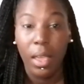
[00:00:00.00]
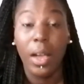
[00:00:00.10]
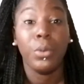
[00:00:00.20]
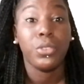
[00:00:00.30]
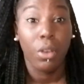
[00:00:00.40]

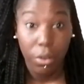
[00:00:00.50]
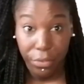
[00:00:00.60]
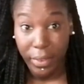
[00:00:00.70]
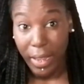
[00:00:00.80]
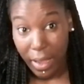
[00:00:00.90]
I was
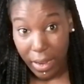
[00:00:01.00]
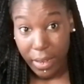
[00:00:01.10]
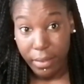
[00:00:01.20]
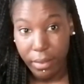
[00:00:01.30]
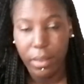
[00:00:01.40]

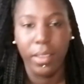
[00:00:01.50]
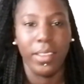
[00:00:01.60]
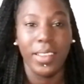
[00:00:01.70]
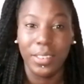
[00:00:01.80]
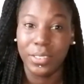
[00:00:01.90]
offline.
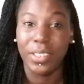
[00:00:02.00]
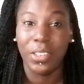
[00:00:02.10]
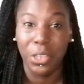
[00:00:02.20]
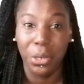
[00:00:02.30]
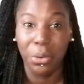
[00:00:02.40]
That was
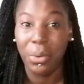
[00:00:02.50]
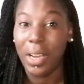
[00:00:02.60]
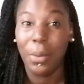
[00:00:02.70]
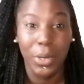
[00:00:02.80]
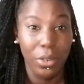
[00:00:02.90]
another O.
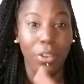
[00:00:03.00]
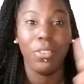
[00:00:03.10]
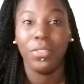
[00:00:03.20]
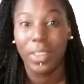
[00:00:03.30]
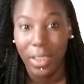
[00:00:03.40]
I went
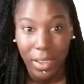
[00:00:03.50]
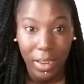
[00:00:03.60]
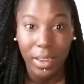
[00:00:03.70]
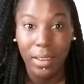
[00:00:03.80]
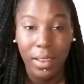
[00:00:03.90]

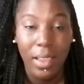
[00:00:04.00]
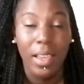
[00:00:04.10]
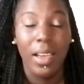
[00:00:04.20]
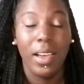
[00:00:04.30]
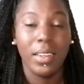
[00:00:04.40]
offline,
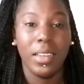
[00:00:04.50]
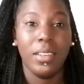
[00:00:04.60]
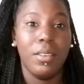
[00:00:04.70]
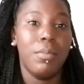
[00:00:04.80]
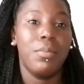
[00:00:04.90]
and
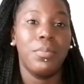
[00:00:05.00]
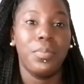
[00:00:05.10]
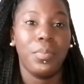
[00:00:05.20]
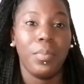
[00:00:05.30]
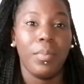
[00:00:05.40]
I
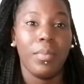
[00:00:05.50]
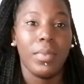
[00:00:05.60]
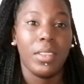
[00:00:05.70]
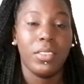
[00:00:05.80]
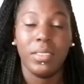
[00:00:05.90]

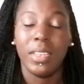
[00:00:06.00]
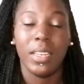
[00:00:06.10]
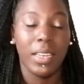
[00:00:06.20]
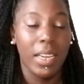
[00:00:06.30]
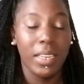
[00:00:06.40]
just
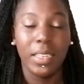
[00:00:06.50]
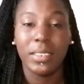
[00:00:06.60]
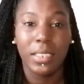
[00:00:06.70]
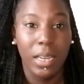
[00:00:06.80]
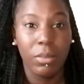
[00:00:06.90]
dedicated
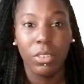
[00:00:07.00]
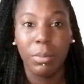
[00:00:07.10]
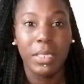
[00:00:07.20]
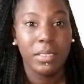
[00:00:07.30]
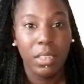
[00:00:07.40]
that time to
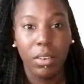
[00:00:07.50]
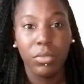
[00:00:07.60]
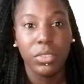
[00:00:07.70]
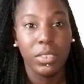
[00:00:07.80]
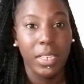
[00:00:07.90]

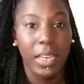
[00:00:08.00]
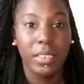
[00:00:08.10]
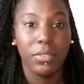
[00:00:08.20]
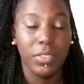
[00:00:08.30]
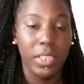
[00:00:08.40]
myself to kind
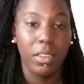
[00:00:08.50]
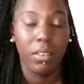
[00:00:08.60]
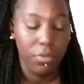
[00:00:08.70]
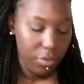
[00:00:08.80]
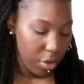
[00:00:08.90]
of think
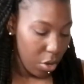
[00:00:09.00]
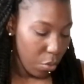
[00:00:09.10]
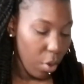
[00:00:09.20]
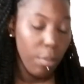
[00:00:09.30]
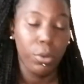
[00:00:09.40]
of
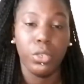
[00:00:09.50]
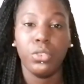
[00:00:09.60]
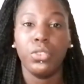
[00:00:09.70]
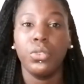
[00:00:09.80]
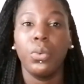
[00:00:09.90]
what I'm going
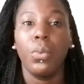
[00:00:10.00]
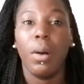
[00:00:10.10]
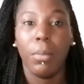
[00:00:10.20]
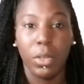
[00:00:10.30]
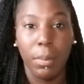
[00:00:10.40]
to do and what
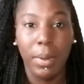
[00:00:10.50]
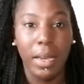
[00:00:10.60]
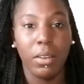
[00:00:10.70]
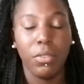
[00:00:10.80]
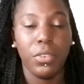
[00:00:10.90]
I'm going to
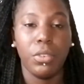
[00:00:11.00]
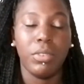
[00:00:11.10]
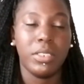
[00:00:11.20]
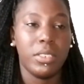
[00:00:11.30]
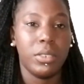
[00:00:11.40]
plan out for the
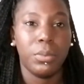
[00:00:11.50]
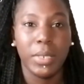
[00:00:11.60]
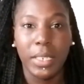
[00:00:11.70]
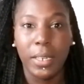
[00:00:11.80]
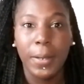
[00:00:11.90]
rest of the
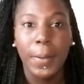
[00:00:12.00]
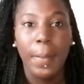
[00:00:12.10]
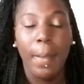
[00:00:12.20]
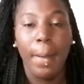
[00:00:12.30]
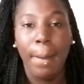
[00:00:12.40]
week.
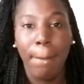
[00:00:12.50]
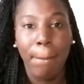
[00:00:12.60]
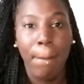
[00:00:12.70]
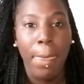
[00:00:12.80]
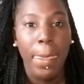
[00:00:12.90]

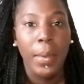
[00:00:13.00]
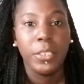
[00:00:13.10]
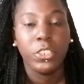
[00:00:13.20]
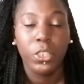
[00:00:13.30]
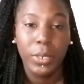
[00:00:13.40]

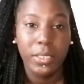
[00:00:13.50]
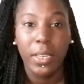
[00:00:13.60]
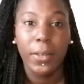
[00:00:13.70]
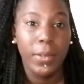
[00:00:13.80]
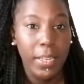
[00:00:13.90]
So I
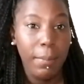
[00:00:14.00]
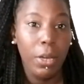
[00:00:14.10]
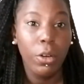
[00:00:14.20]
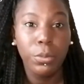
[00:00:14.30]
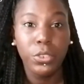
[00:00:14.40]
started looking at my
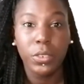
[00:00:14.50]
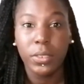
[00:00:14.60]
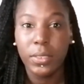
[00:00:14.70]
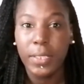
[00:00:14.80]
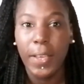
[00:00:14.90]
options.